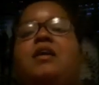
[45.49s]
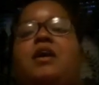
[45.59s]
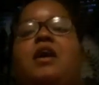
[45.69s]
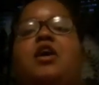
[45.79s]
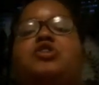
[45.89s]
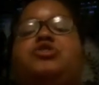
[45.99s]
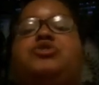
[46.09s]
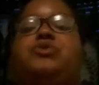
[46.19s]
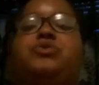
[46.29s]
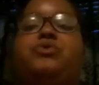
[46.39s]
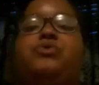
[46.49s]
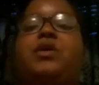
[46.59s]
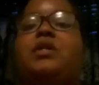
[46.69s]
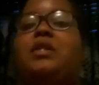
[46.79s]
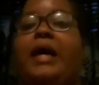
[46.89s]
to
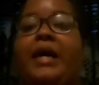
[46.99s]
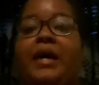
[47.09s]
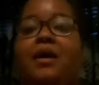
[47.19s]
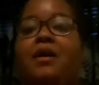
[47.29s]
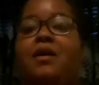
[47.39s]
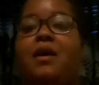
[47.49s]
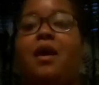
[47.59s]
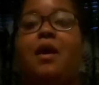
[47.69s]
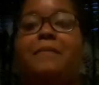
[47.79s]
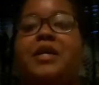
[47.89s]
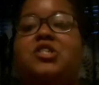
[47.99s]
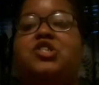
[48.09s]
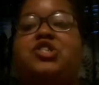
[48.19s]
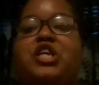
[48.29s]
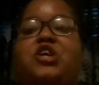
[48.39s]
like, comment,
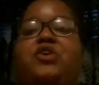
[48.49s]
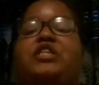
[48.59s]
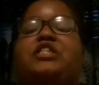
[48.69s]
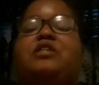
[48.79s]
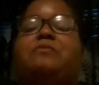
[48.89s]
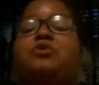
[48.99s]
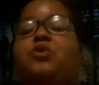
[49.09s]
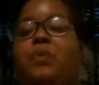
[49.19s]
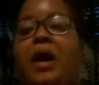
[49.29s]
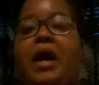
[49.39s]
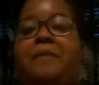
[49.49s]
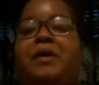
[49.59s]
share, and subscribe,